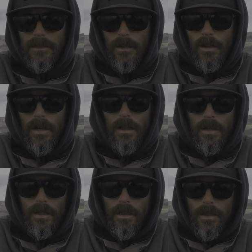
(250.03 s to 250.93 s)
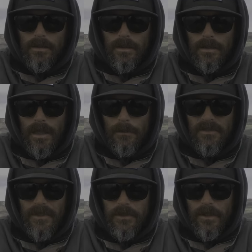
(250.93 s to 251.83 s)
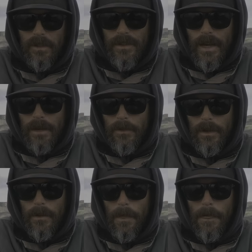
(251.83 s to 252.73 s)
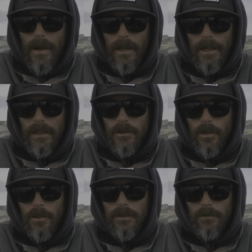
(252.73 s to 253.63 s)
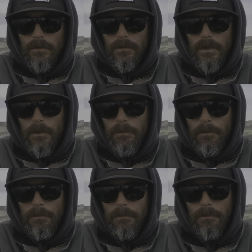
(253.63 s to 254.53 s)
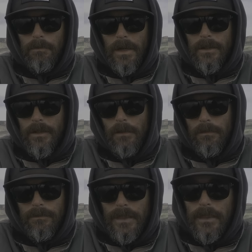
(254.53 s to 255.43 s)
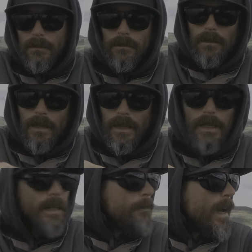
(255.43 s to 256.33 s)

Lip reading: So just kind of be vigilant of that, but I like it so it's real buttoned up. I think I need to